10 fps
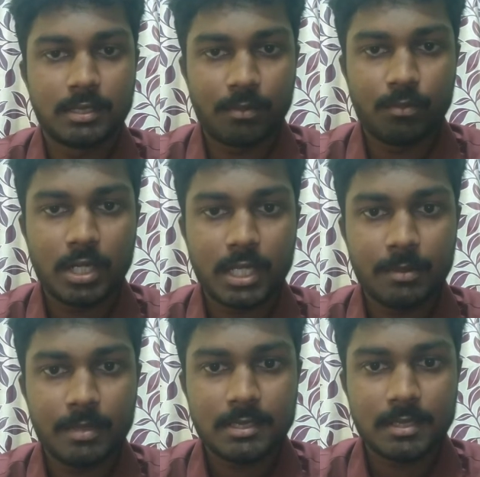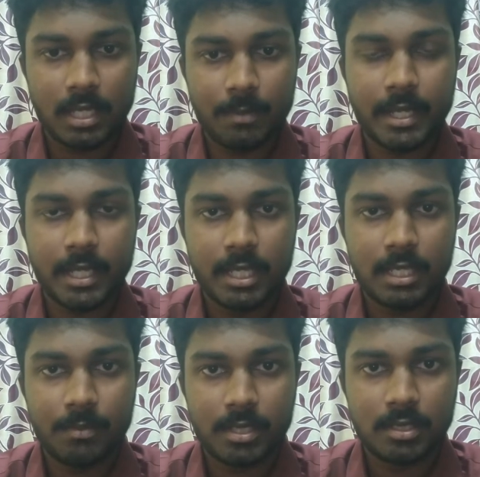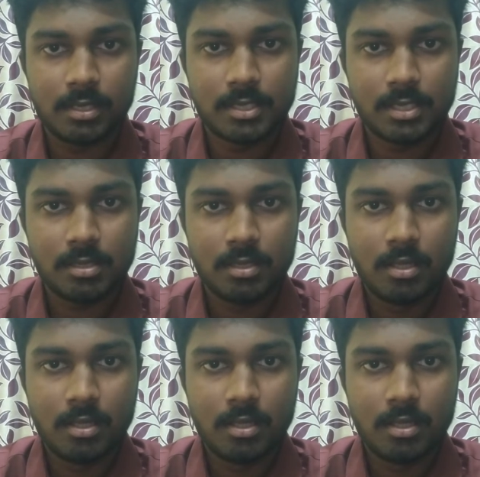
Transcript: thermodynamics and mechanical metallurgy